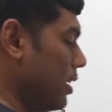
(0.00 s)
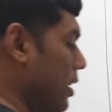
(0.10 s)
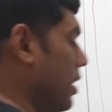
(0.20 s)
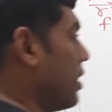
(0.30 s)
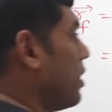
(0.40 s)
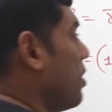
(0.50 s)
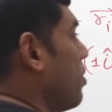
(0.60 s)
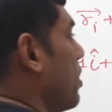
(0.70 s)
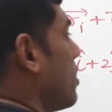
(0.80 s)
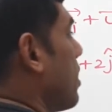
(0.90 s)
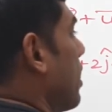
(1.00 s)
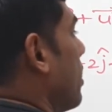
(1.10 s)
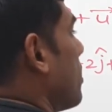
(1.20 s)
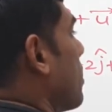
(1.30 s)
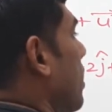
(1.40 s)
Here the unit
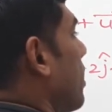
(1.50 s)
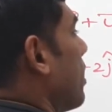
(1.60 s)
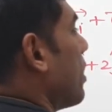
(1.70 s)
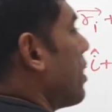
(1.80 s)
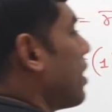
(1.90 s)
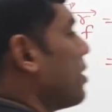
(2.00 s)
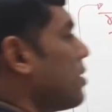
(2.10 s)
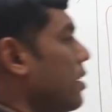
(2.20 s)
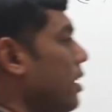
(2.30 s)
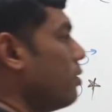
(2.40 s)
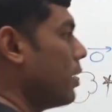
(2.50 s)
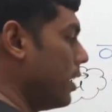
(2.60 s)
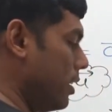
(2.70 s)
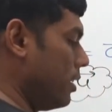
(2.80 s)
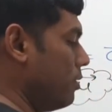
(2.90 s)
second is getting cancelled out,
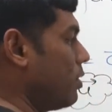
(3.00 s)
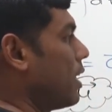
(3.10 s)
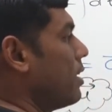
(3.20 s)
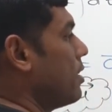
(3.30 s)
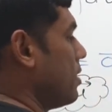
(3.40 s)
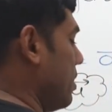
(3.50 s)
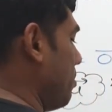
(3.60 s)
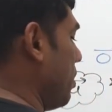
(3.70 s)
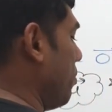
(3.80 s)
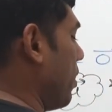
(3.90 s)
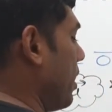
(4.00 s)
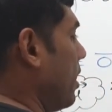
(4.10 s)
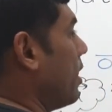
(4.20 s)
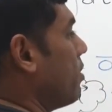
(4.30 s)
and we can simplify it